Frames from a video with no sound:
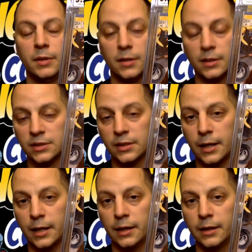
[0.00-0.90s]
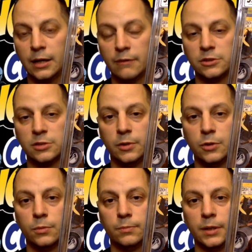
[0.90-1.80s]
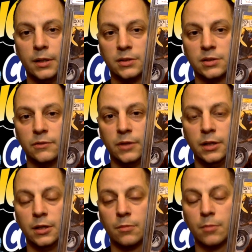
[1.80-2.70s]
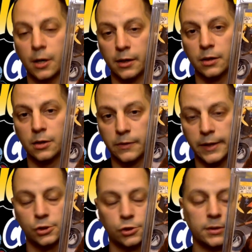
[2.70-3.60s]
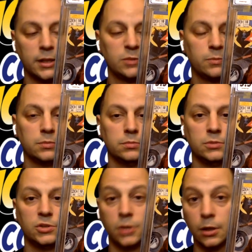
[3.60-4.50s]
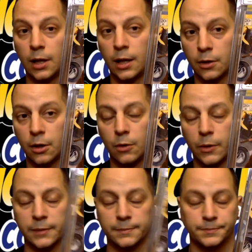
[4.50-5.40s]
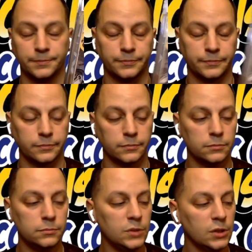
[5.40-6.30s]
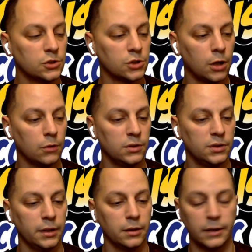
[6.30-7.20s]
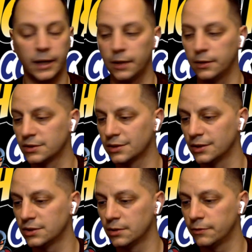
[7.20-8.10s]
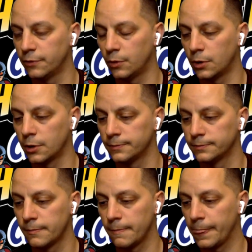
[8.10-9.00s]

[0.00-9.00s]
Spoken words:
because of that, and obviously because of the market correction that's still ongoing. So the dealer had this listed for